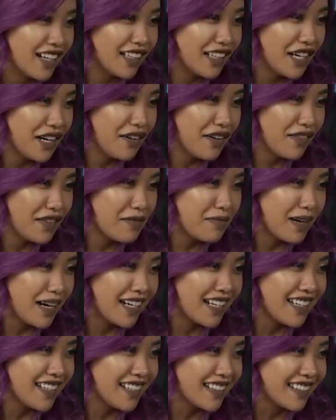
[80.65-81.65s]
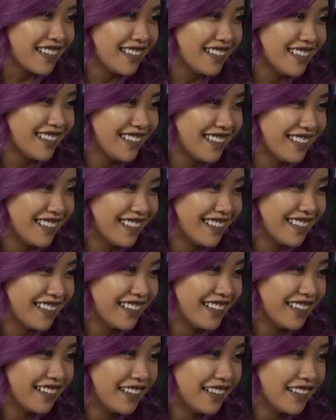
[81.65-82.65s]
Hello, everybody.
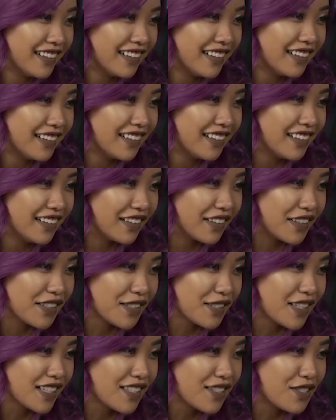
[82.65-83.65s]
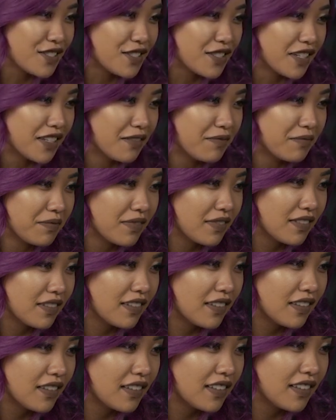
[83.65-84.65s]
Okay, so that's jump.
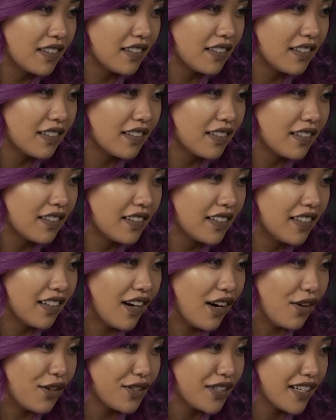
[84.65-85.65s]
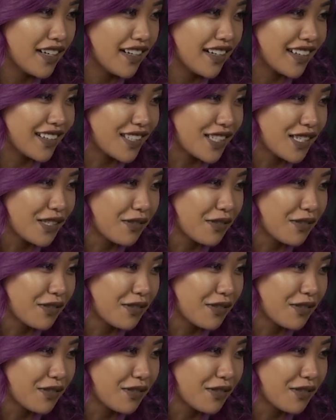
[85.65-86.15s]
Oh yeah, I can